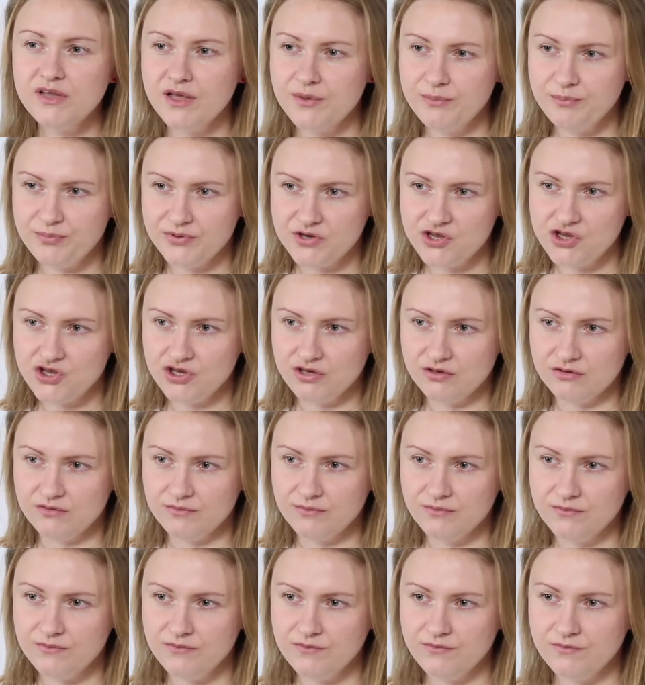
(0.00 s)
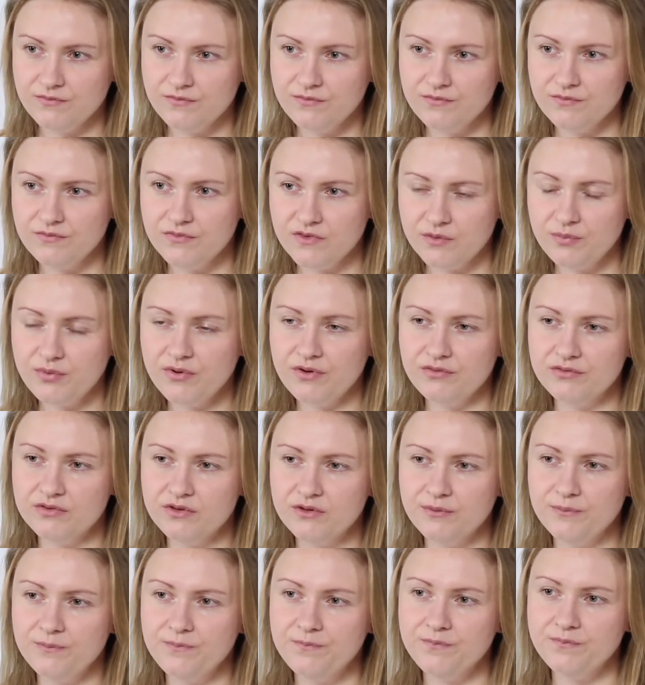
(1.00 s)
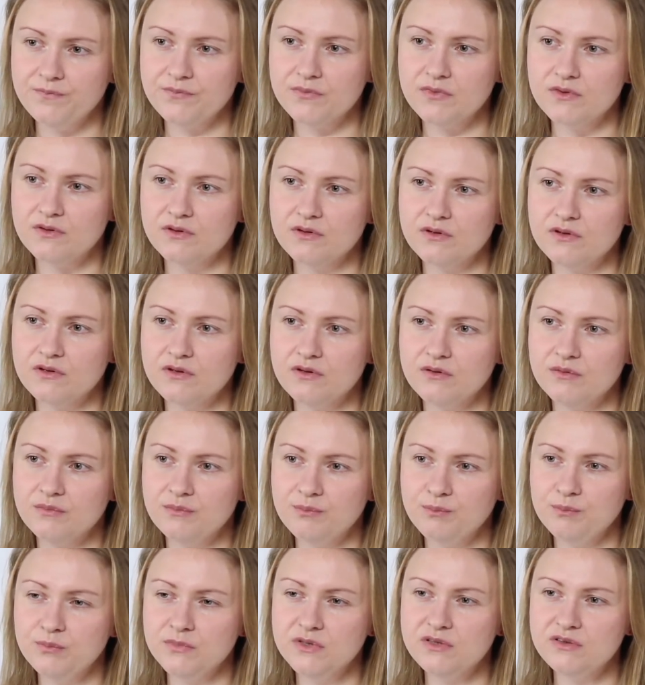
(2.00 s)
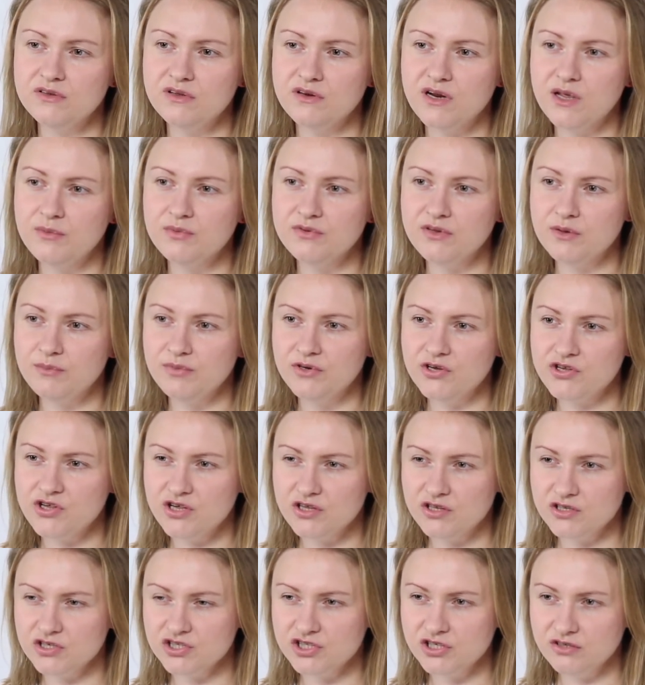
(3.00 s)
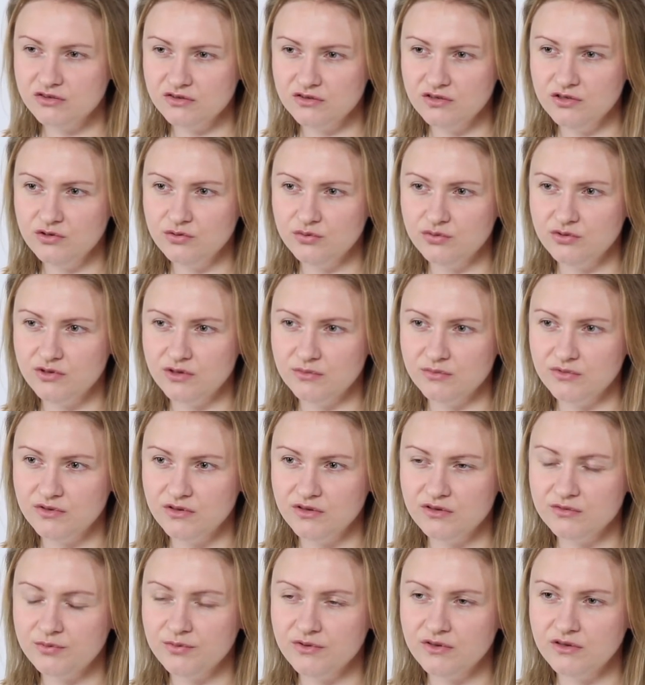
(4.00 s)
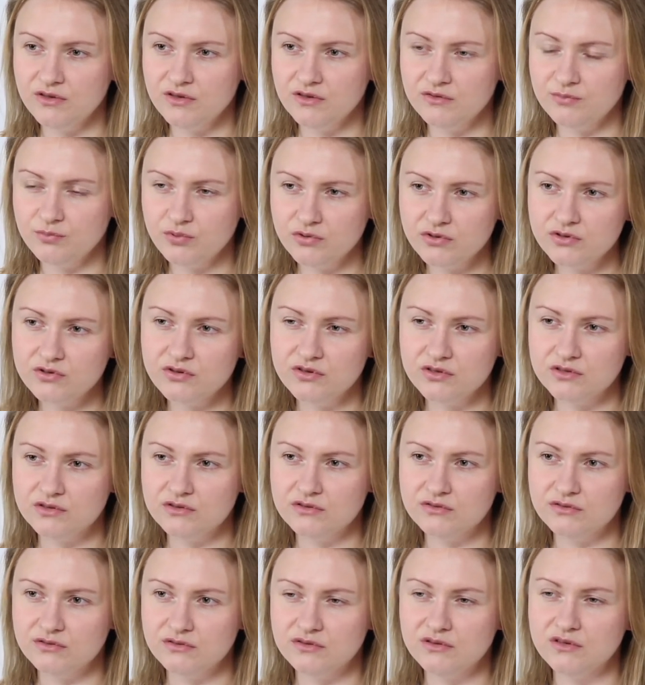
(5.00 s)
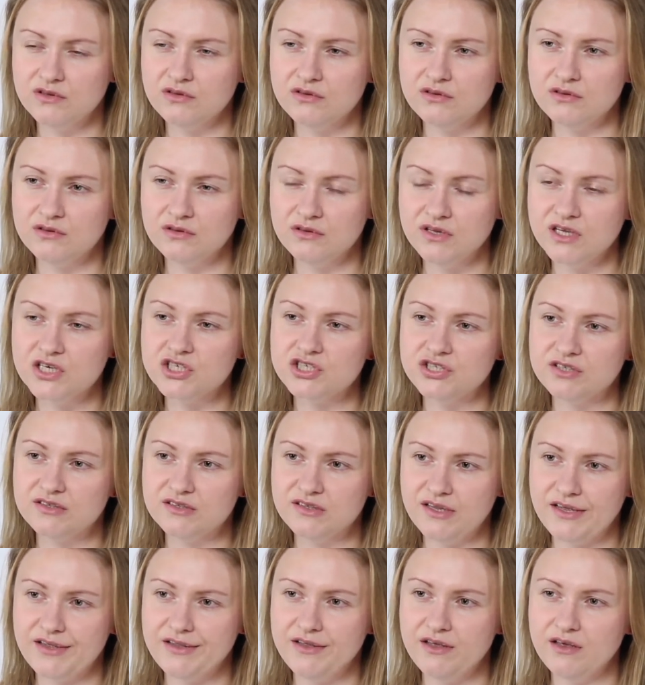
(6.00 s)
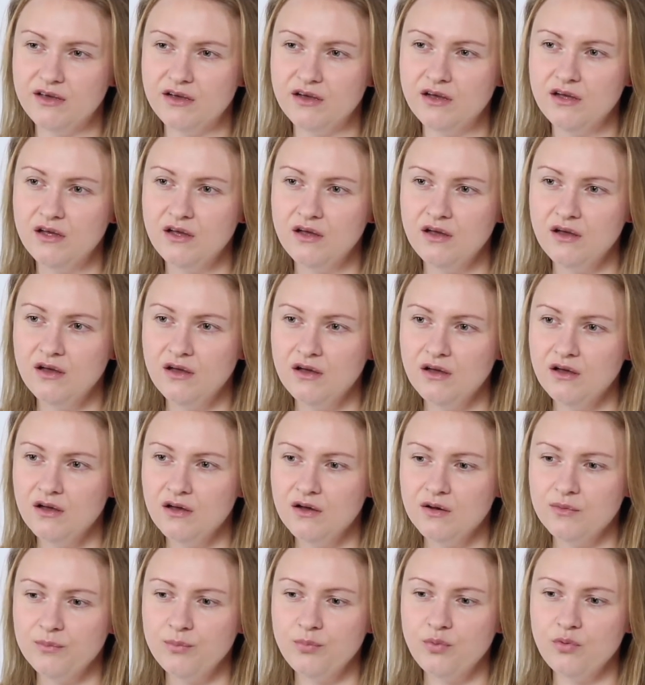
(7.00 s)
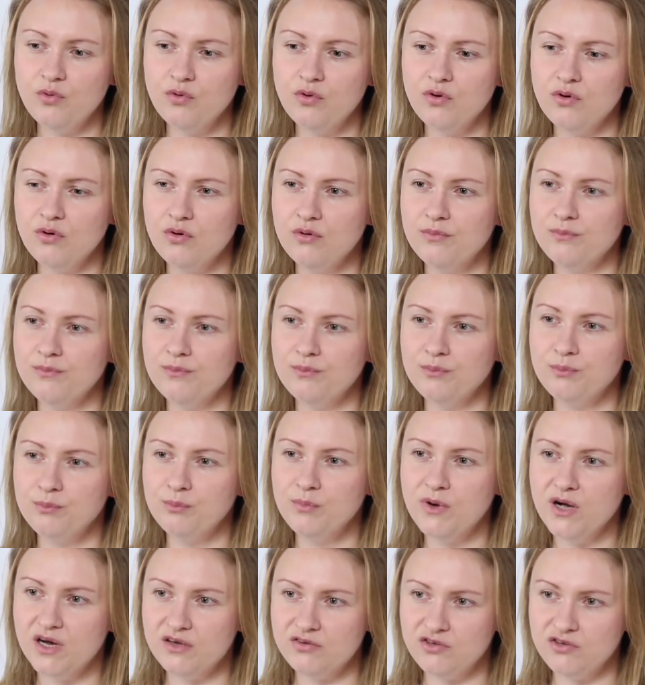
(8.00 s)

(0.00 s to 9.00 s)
But the truth is that we don't really know the real reasons for such conditions. We try to make people's lives easier using the knowledge we have.